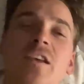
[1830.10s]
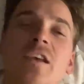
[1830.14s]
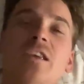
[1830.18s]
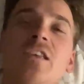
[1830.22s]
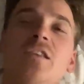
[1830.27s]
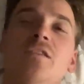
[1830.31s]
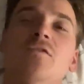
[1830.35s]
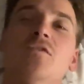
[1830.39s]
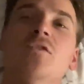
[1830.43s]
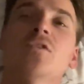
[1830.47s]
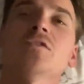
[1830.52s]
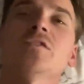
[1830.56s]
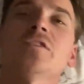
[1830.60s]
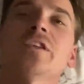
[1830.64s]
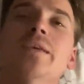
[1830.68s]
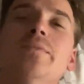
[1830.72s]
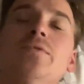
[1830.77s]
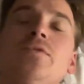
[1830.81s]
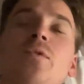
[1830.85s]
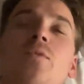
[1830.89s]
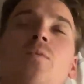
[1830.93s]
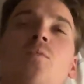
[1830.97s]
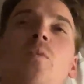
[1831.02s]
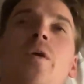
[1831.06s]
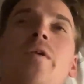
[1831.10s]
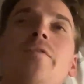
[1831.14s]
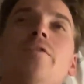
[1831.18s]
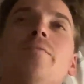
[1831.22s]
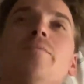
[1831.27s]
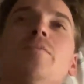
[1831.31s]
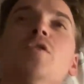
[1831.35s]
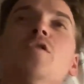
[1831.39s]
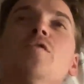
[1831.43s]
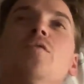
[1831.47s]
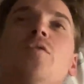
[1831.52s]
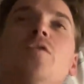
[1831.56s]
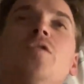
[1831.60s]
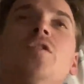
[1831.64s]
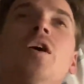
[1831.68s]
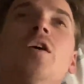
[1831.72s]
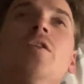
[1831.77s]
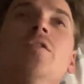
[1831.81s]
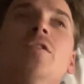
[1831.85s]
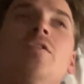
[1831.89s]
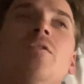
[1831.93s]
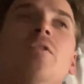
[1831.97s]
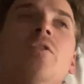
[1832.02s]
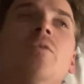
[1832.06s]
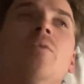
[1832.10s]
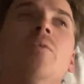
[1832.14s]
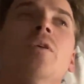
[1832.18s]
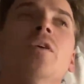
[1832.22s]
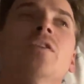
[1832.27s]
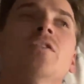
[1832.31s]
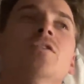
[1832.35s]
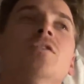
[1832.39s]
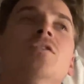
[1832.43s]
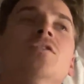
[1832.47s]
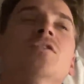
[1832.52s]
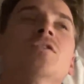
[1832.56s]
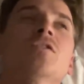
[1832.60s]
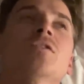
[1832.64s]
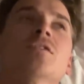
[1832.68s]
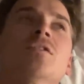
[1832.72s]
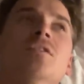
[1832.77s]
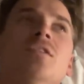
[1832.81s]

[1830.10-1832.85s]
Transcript: you've got to keep doing wind removal yoga, otherwise you actually